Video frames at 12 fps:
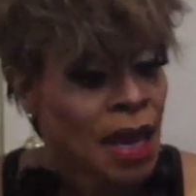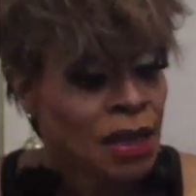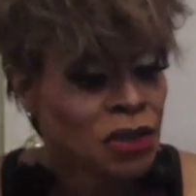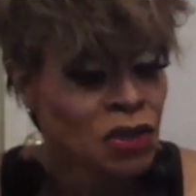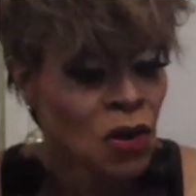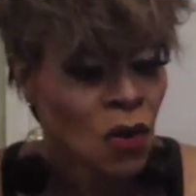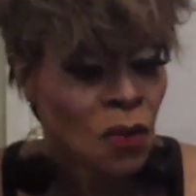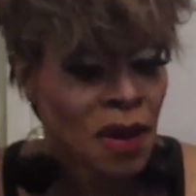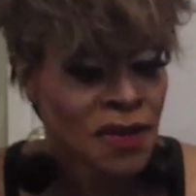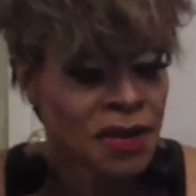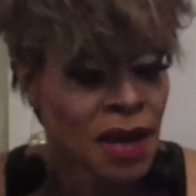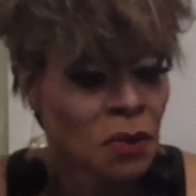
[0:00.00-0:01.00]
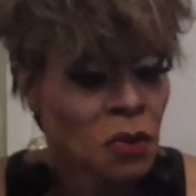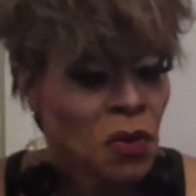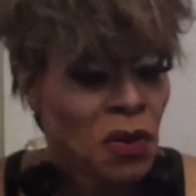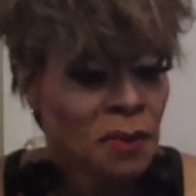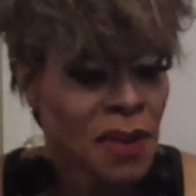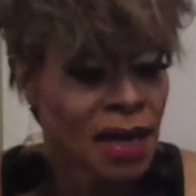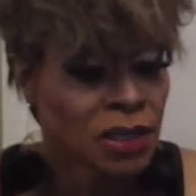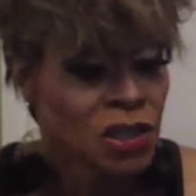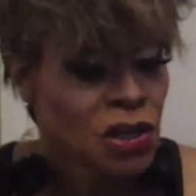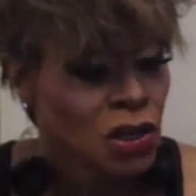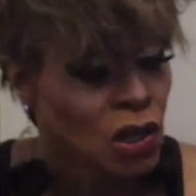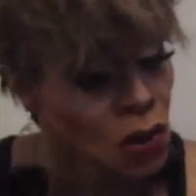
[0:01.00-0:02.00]
And so by the time we went back
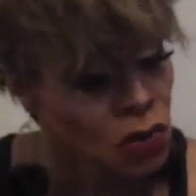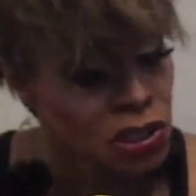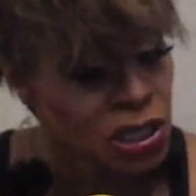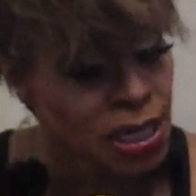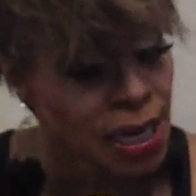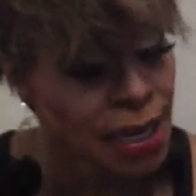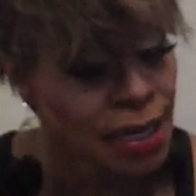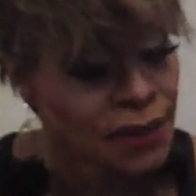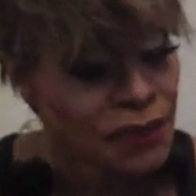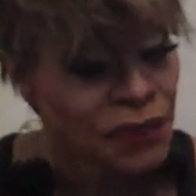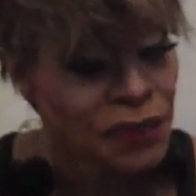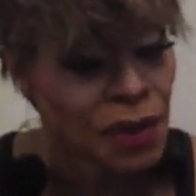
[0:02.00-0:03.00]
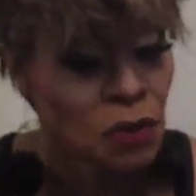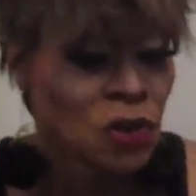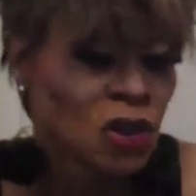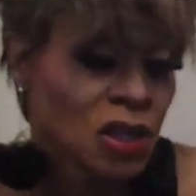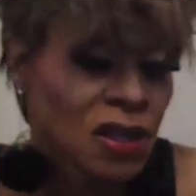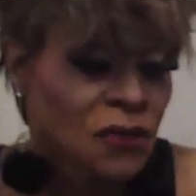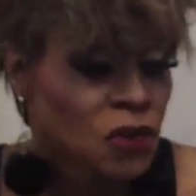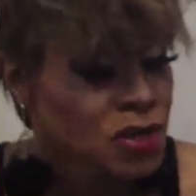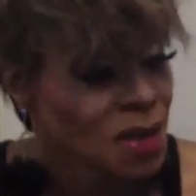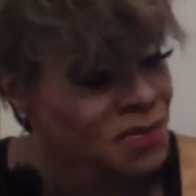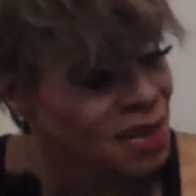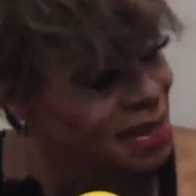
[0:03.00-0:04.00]
to negotiate, they were looking for
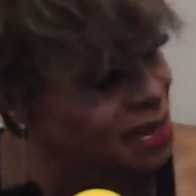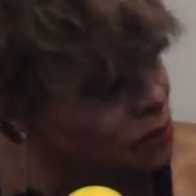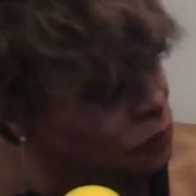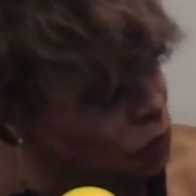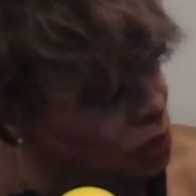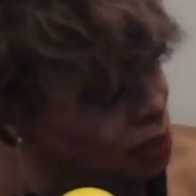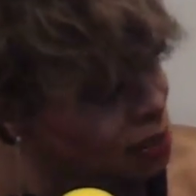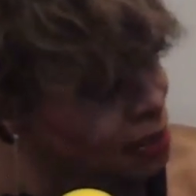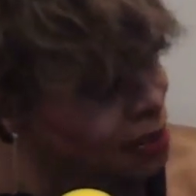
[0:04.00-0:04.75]
something different.